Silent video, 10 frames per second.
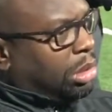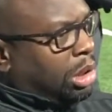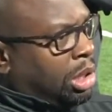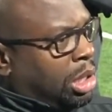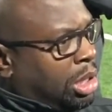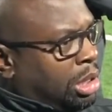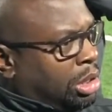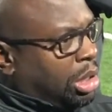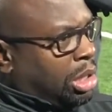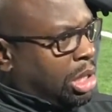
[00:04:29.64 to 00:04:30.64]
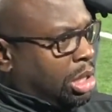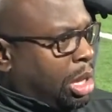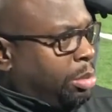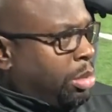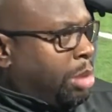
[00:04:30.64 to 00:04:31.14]
I think
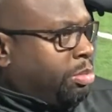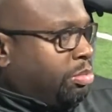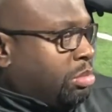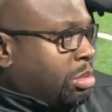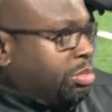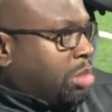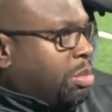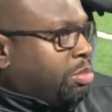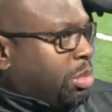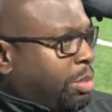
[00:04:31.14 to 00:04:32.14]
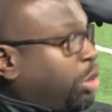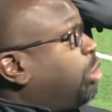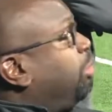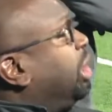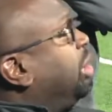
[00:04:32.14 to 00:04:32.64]
I'm one
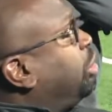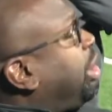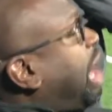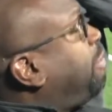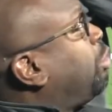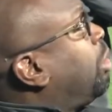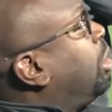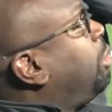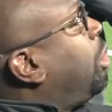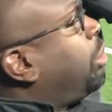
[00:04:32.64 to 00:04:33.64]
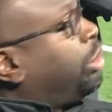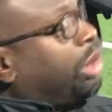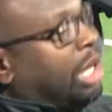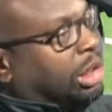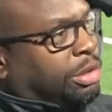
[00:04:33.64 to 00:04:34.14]
who believes you have to run the ball.
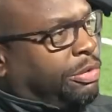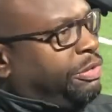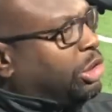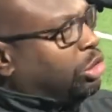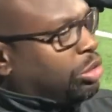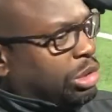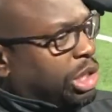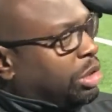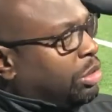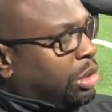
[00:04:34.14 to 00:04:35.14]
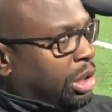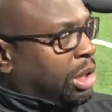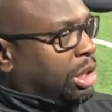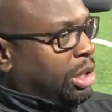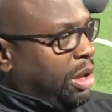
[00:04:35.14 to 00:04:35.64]
That's a physical deal,
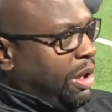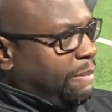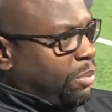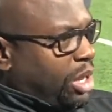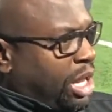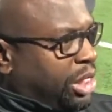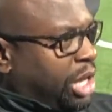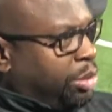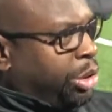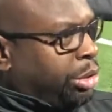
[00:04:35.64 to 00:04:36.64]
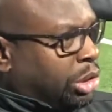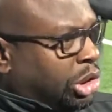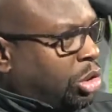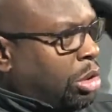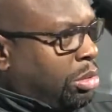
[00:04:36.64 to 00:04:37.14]
and I think when you
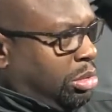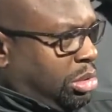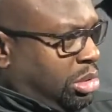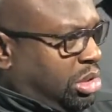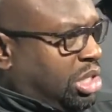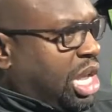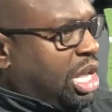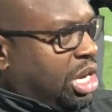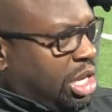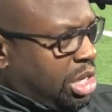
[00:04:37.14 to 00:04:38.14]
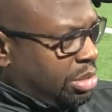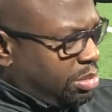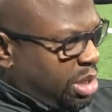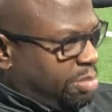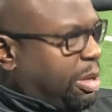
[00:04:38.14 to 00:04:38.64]
just start taking it and
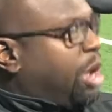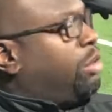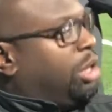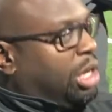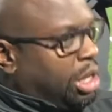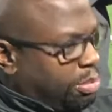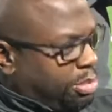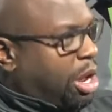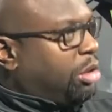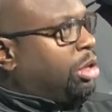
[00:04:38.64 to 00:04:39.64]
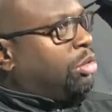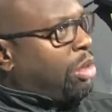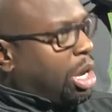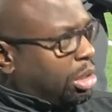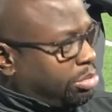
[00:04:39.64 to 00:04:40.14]
pounding it, pounding the
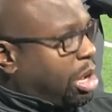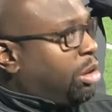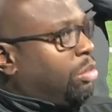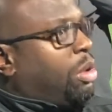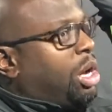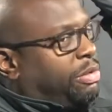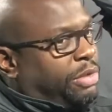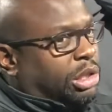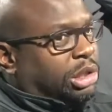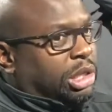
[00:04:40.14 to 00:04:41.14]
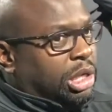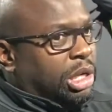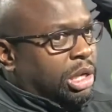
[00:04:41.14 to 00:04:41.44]
rock, eventually.